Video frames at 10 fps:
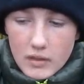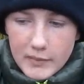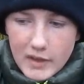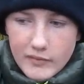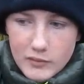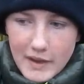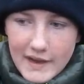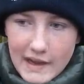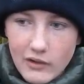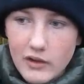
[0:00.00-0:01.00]
Been up for about an
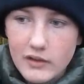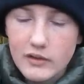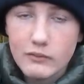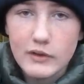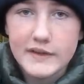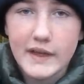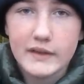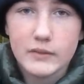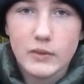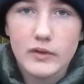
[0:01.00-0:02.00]
hour,
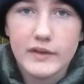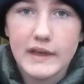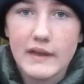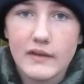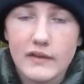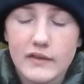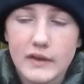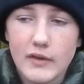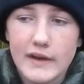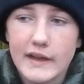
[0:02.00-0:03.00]
resetting the rods and getting
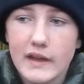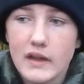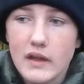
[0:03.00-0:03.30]
everything ready.